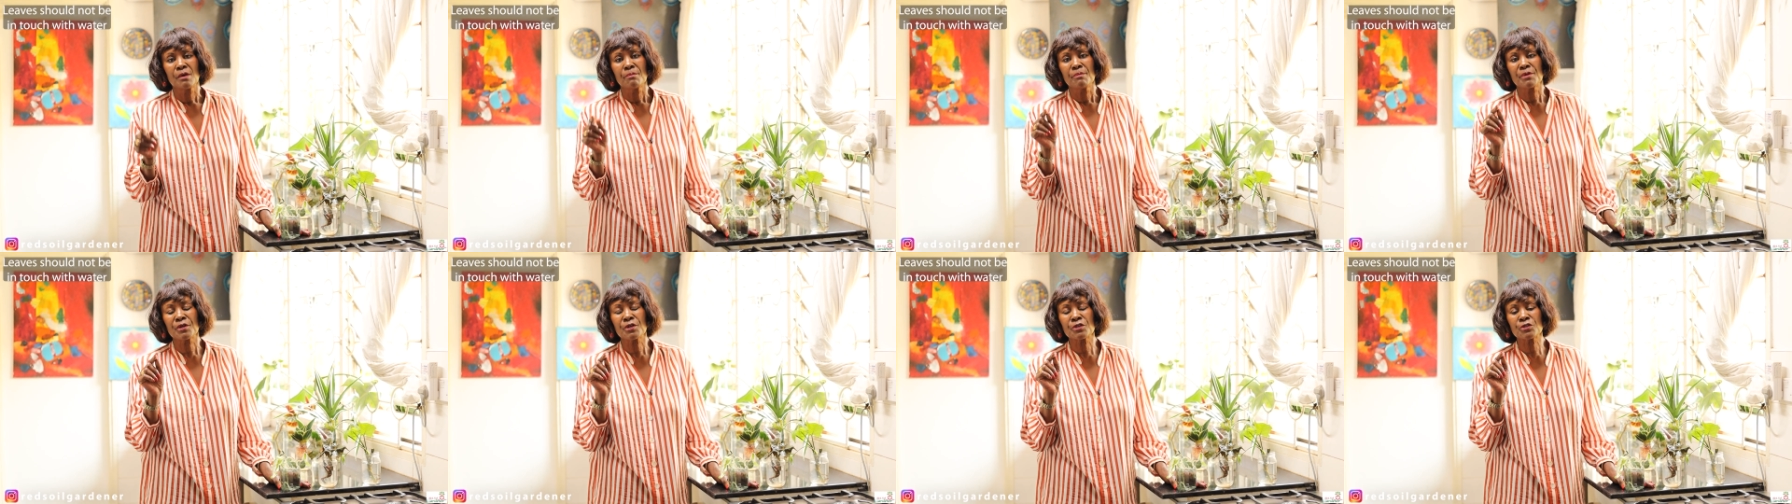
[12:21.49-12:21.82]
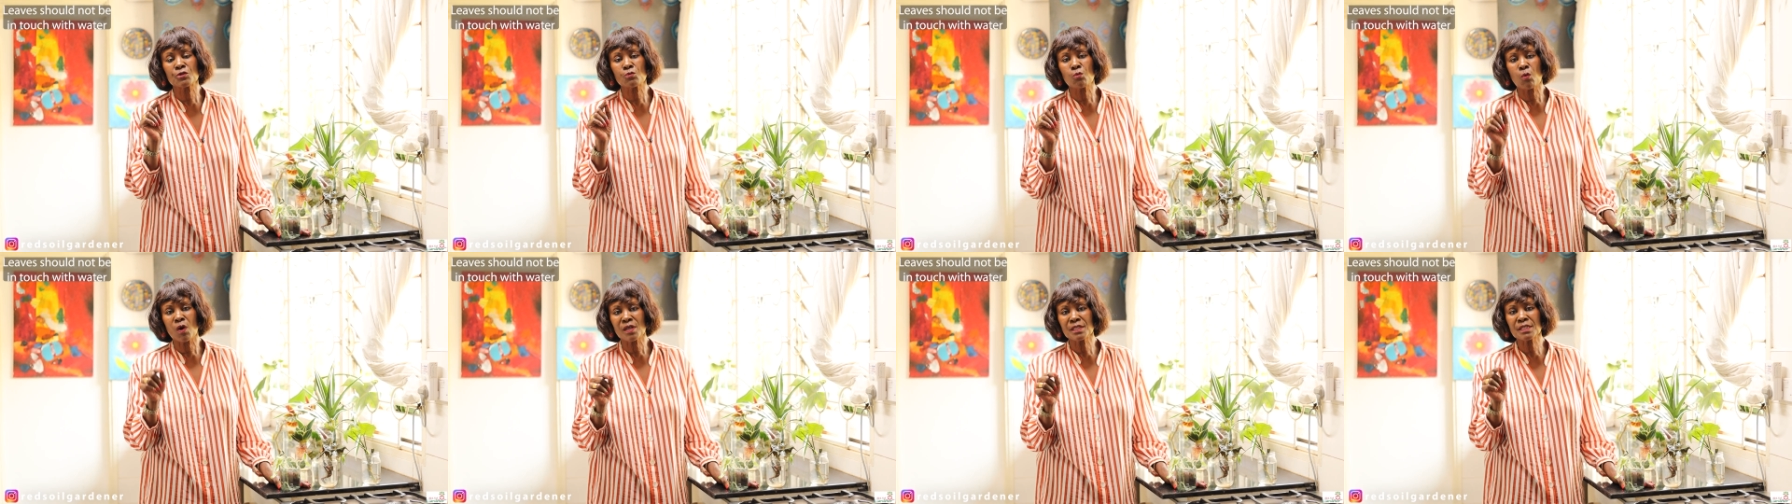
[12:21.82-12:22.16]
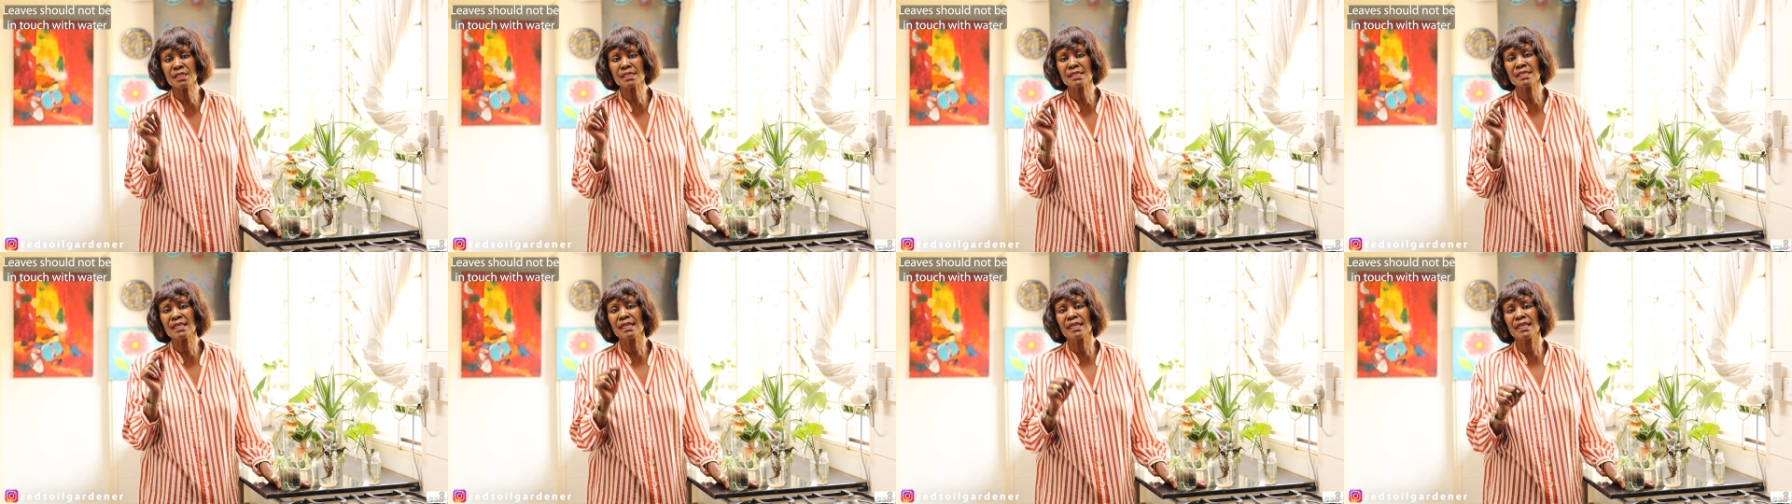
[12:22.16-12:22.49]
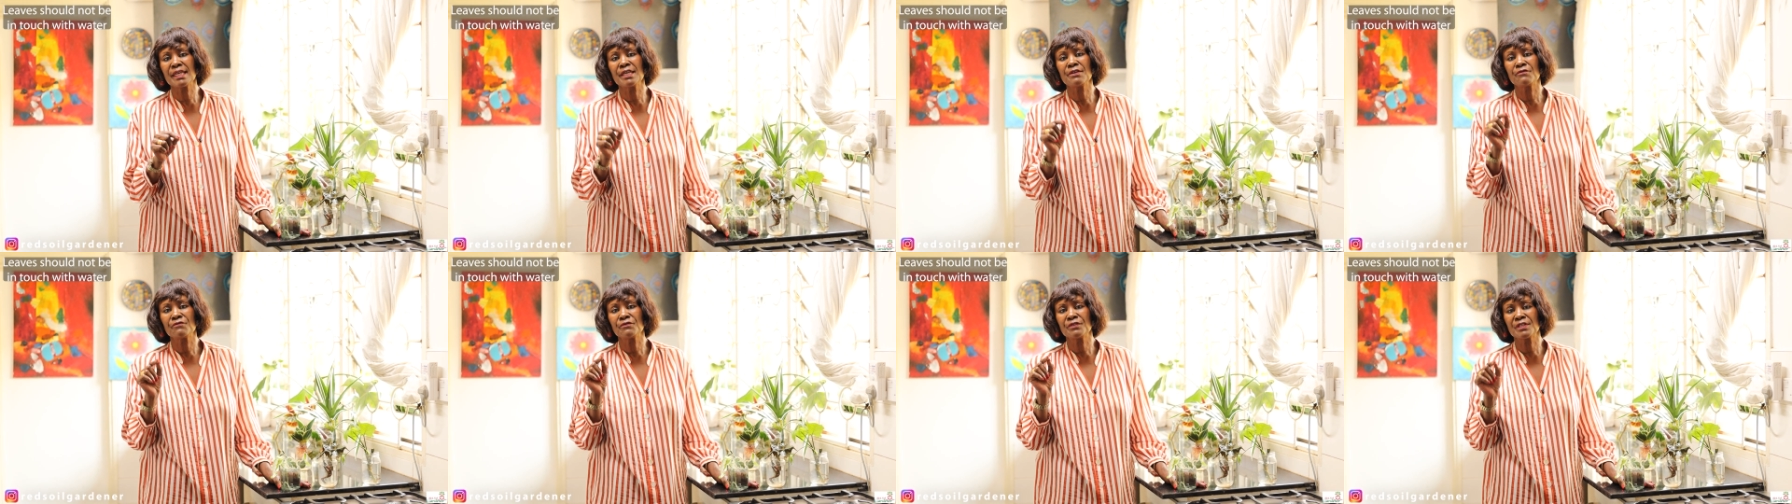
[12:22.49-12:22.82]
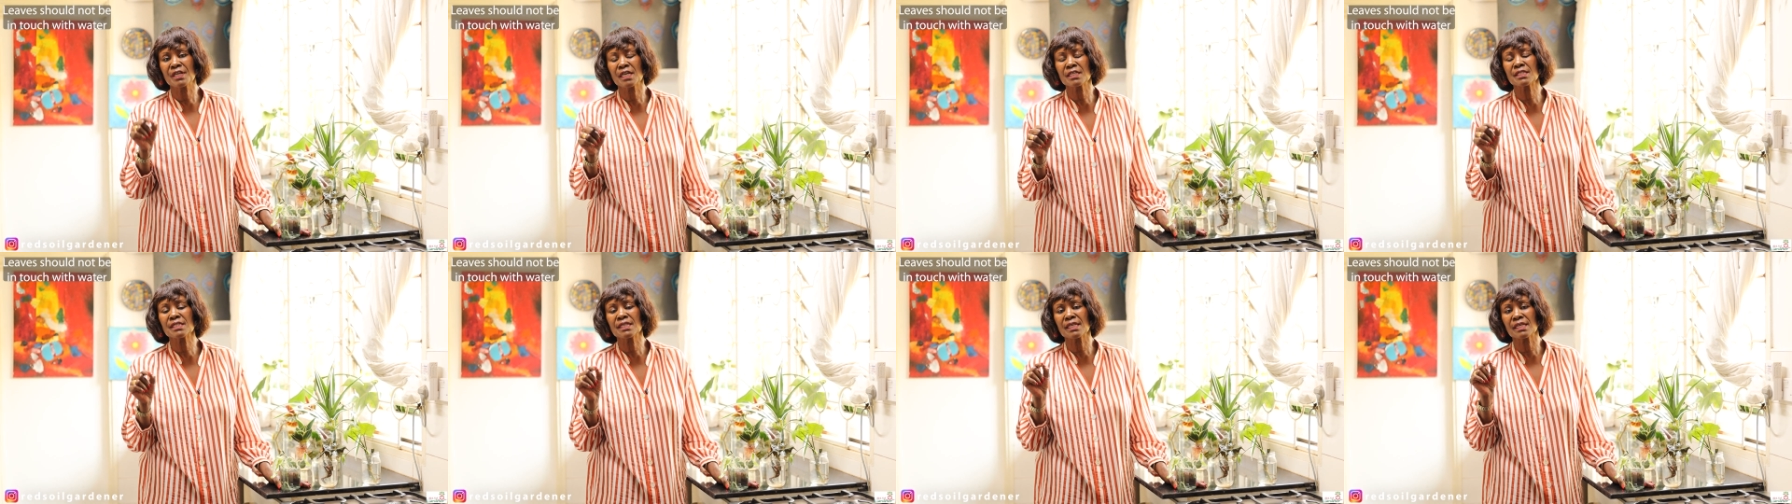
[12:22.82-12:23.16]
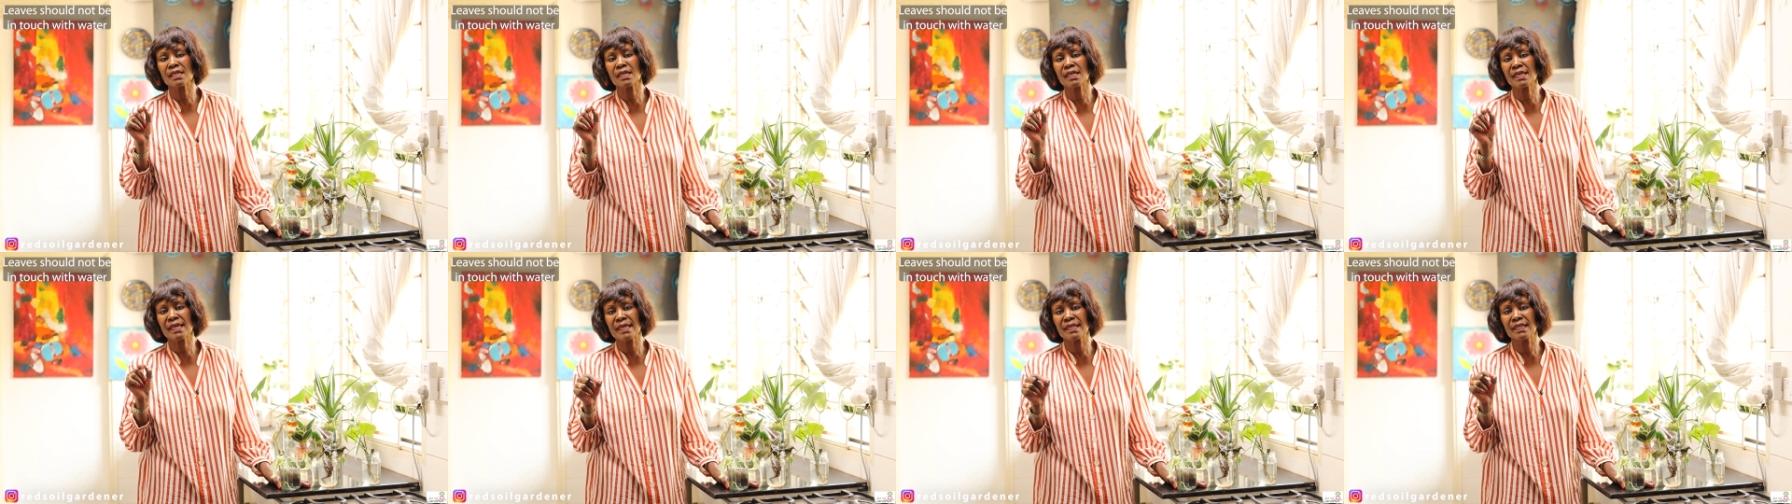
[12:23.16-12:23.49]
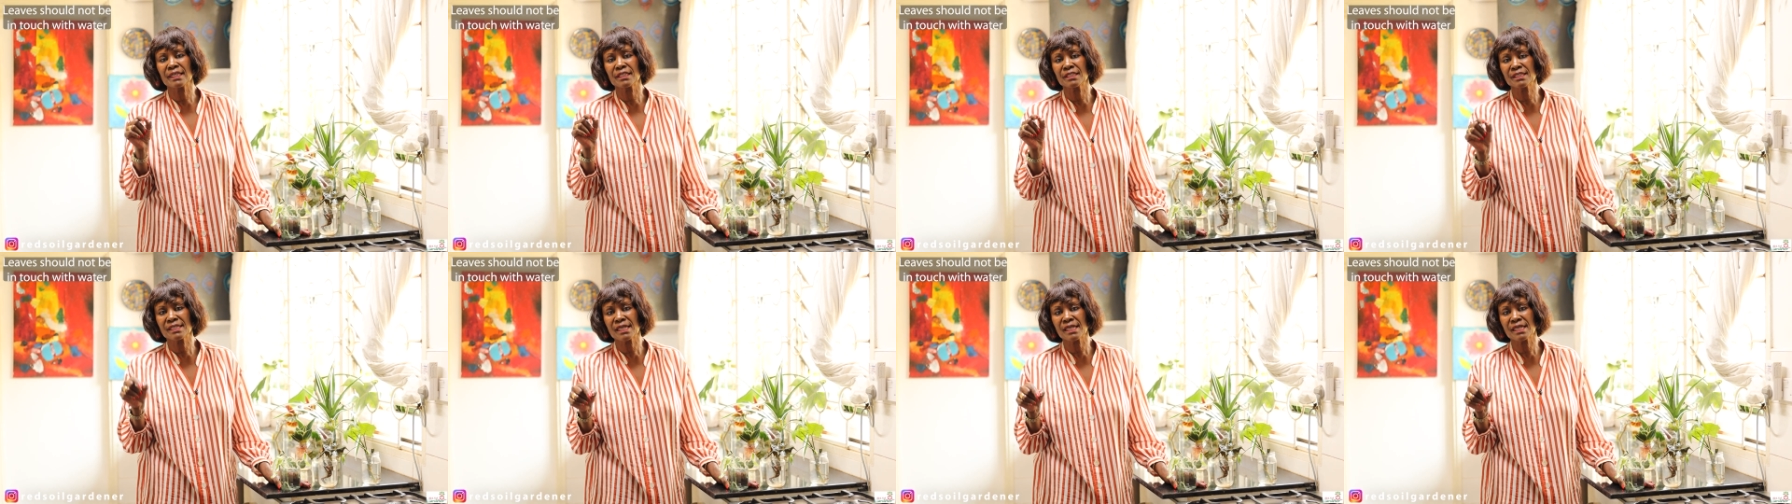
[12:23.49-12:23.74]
because once the leaf does get in